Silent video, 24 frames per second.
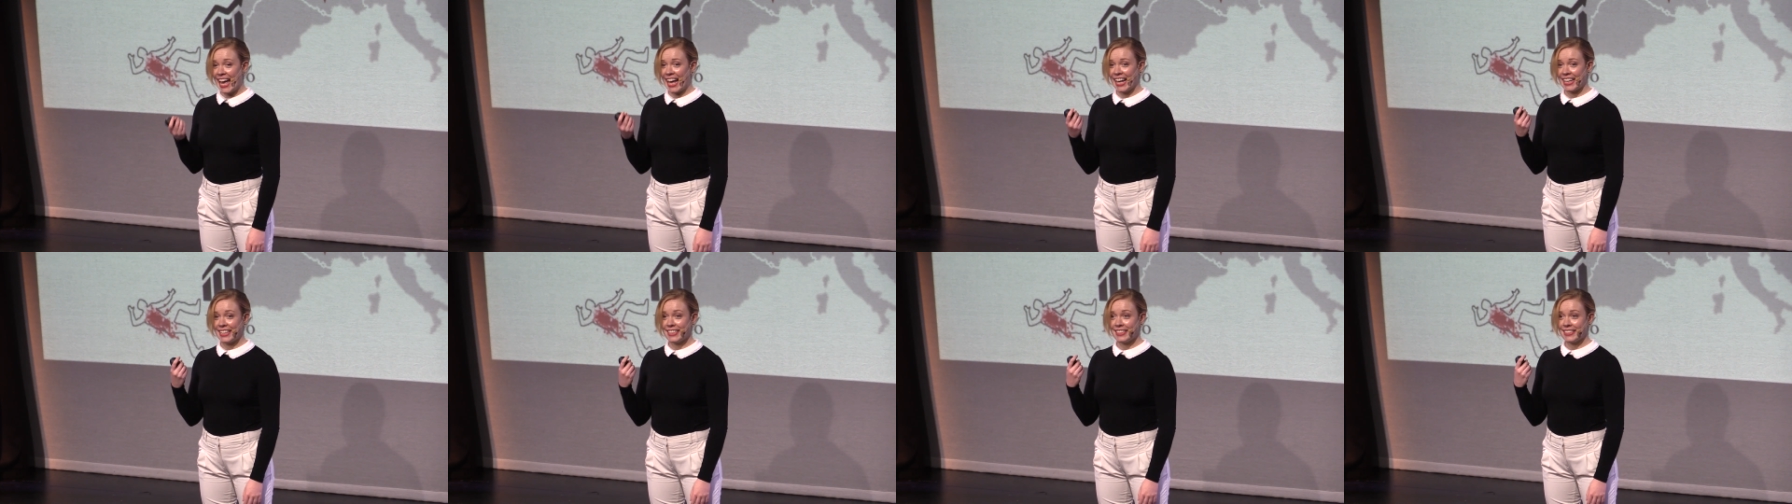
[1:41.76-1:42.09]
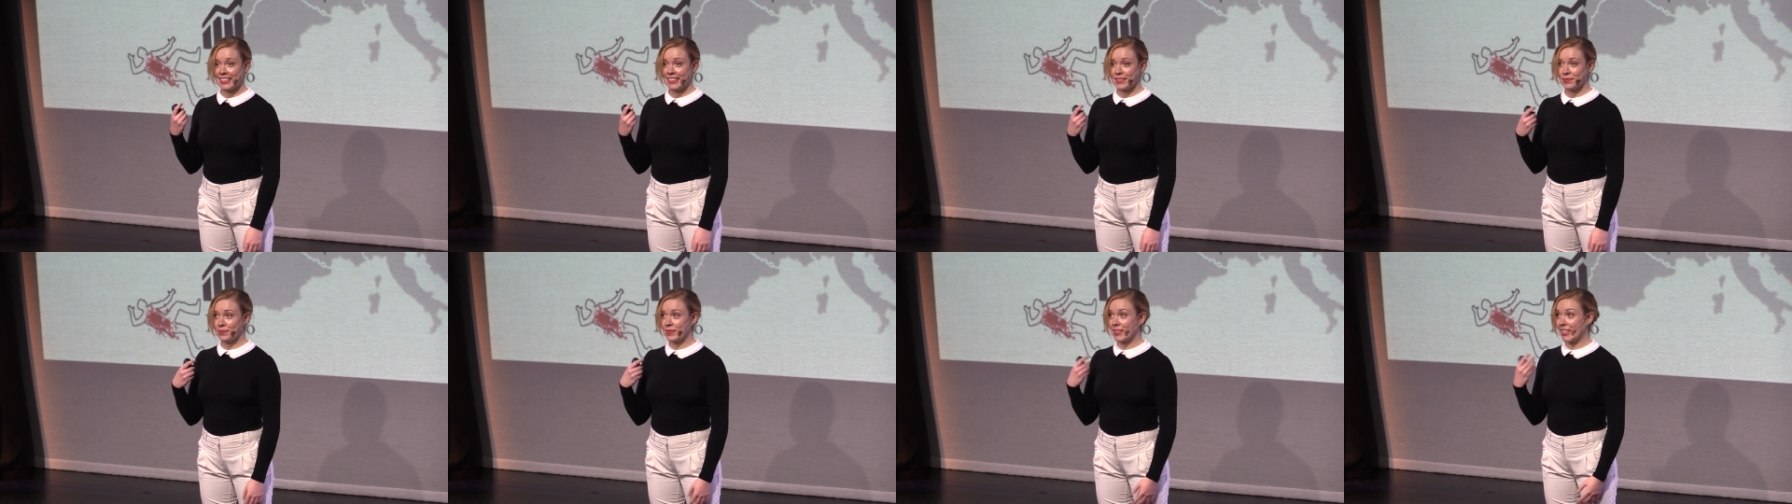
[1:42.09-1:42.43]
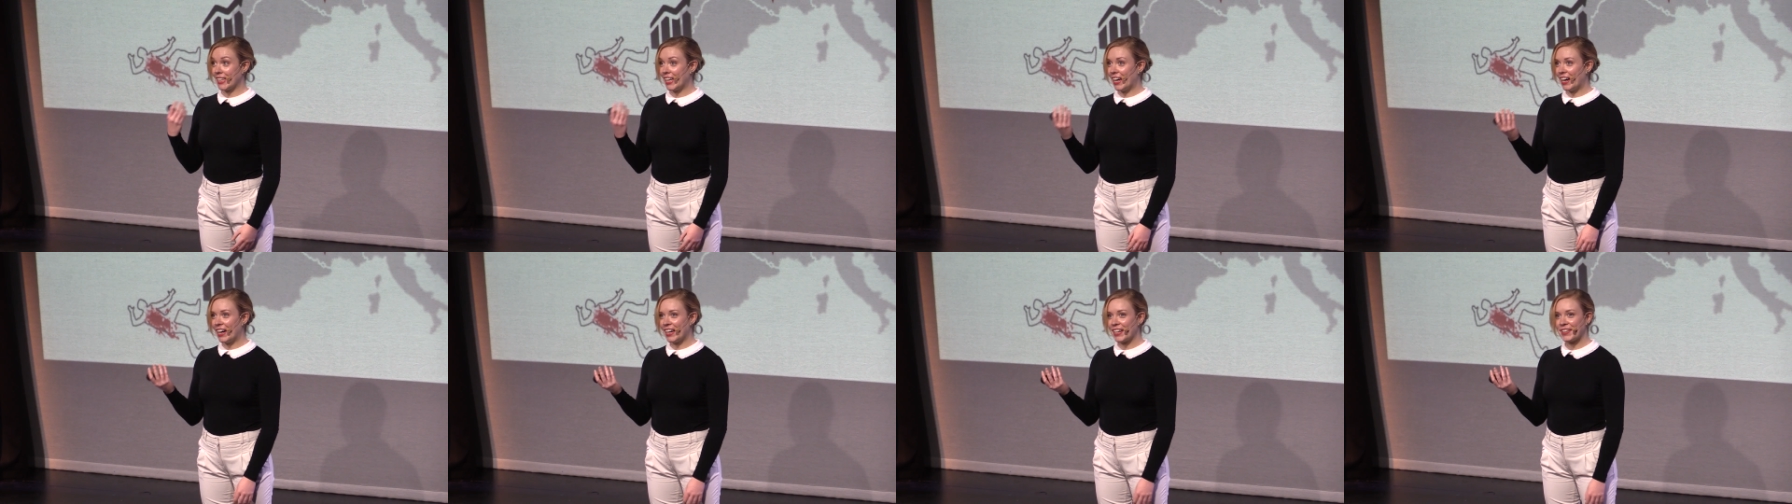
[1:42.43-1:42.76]
And
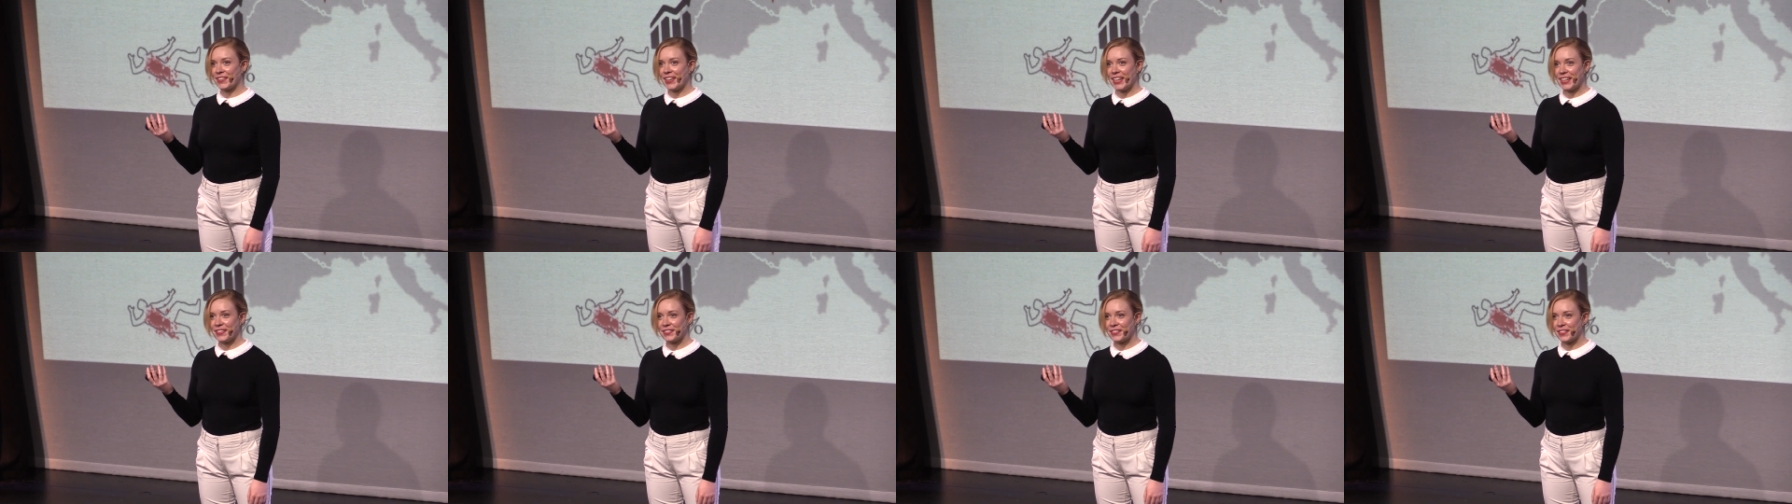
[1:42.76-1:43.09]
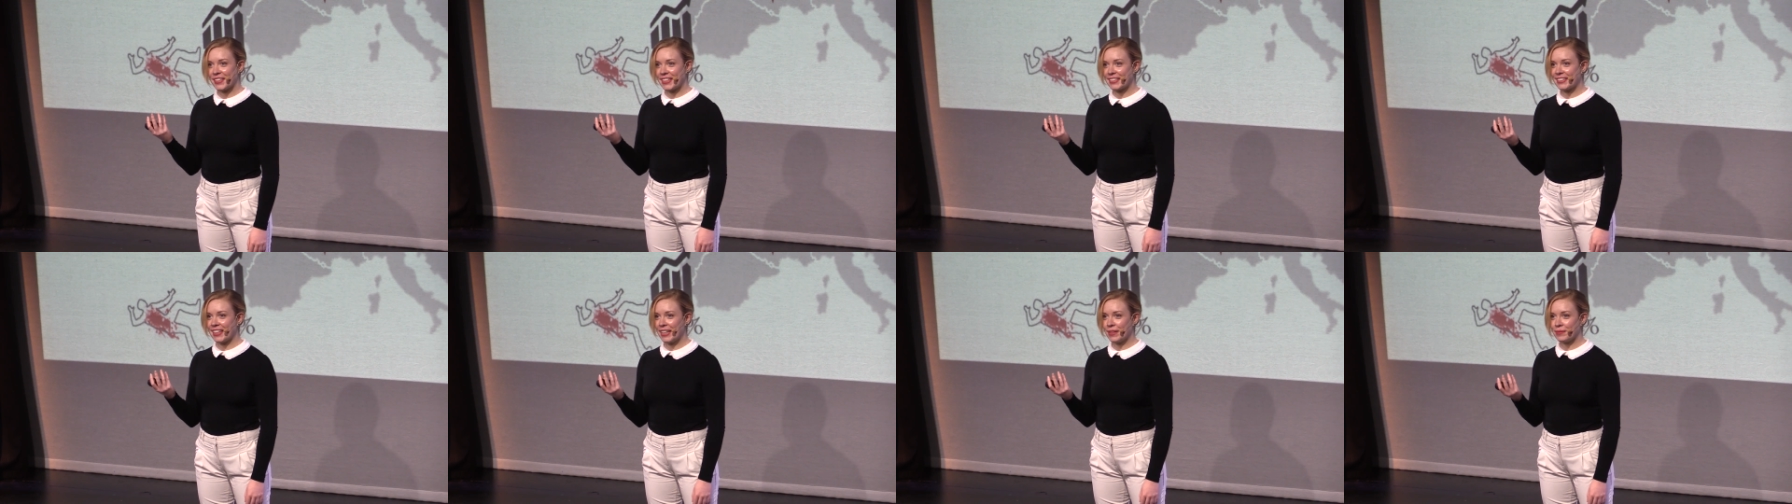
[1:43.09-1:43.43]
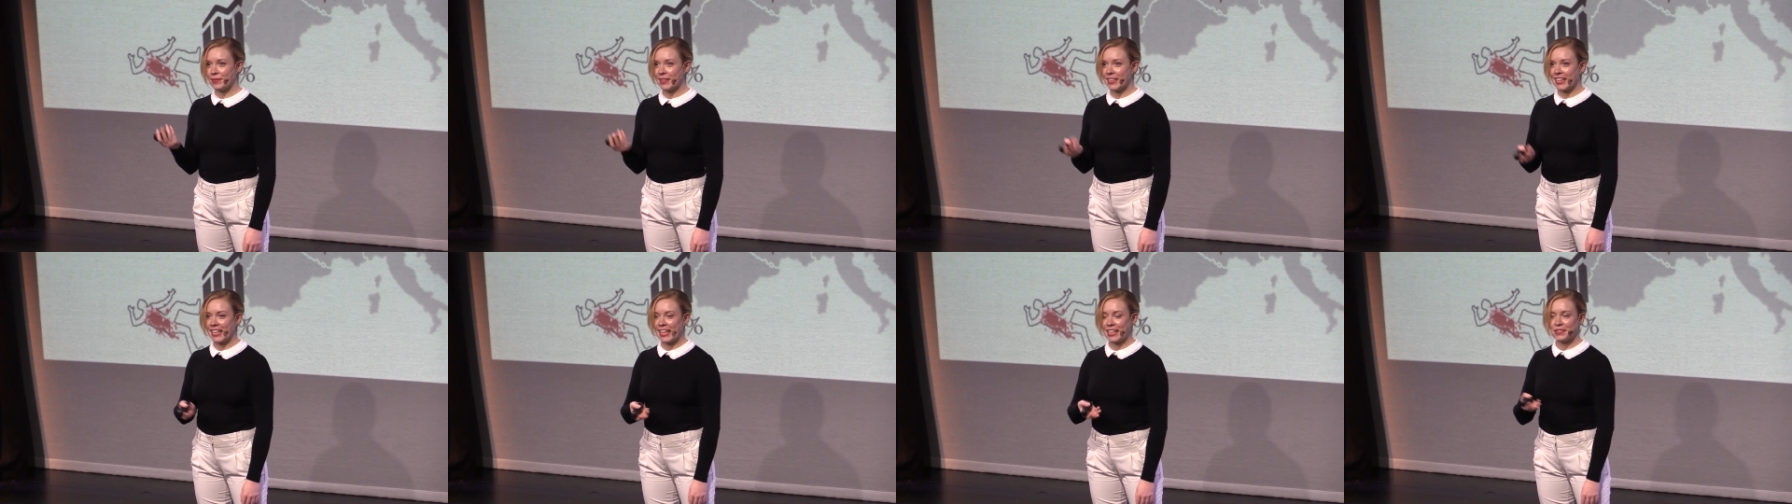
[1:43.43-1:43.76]
the IRA, for
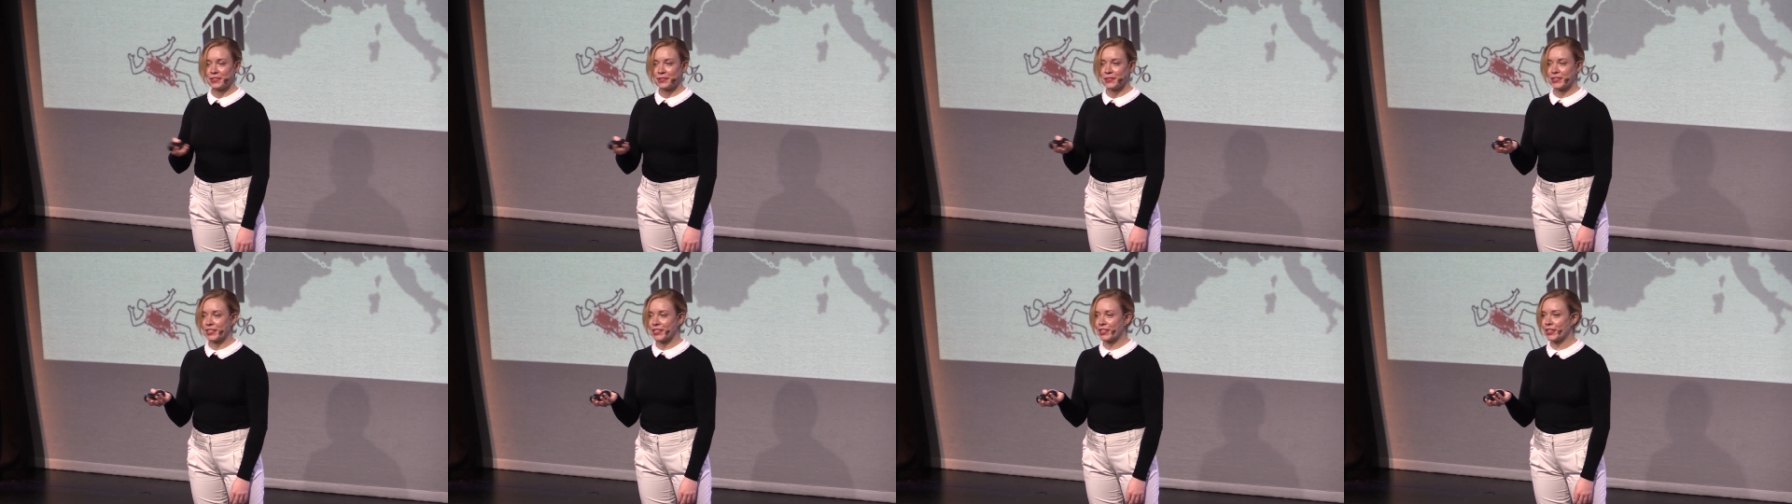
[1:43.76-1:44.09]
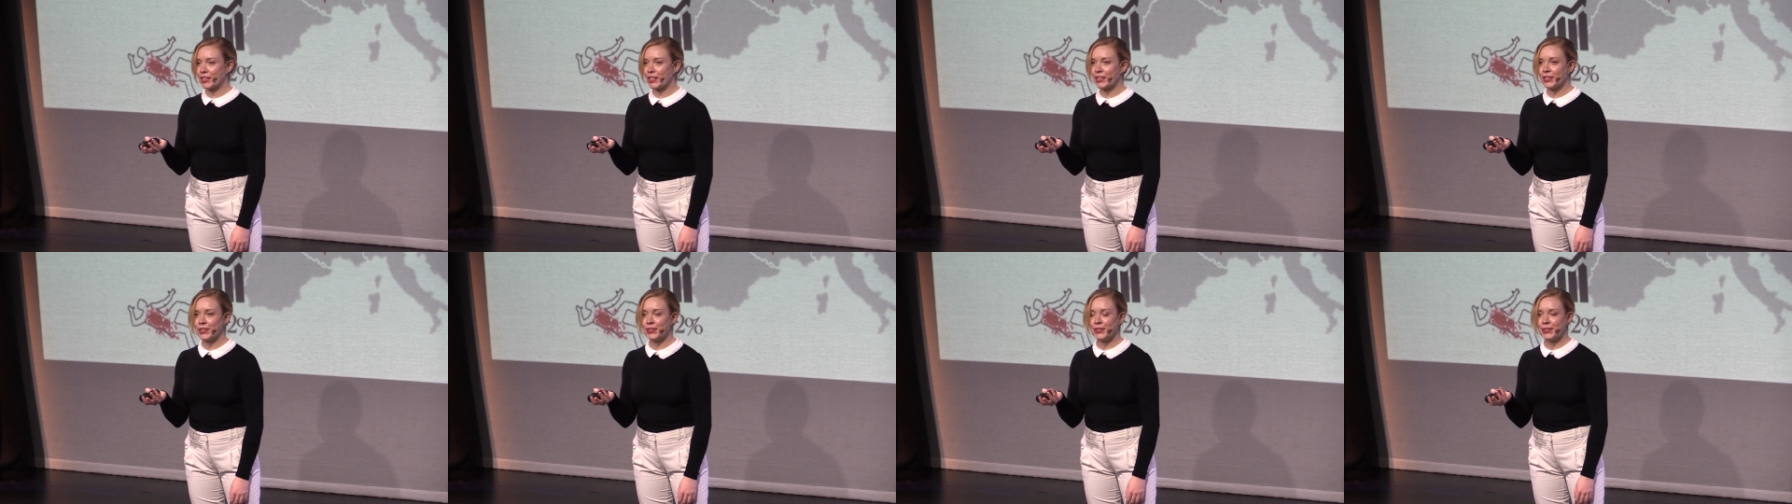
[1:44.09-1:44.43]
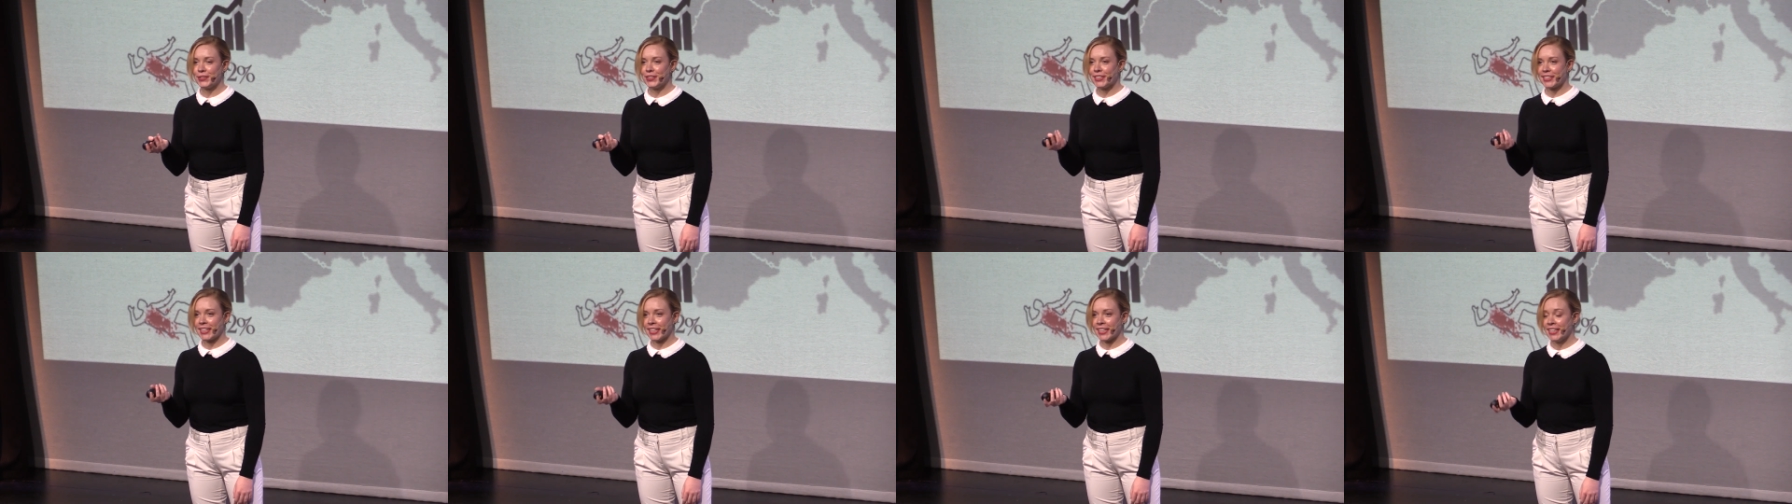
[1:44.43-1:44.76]
example, they don't
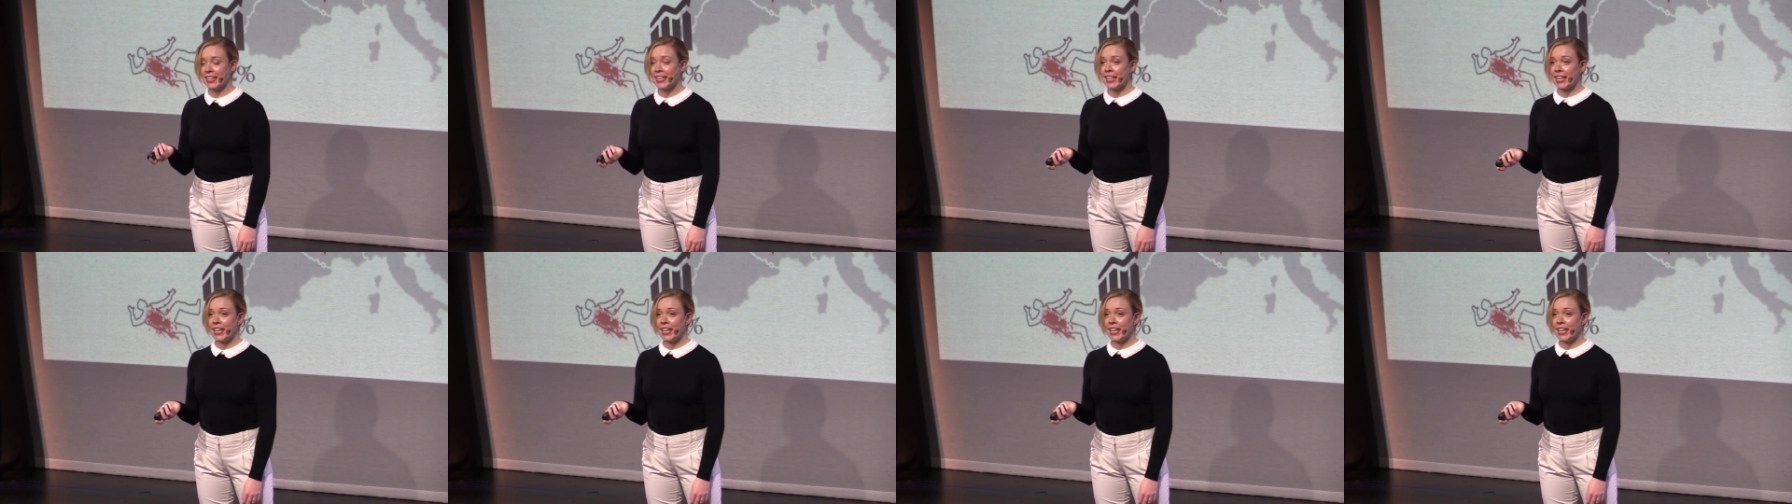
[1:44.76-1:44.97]
include the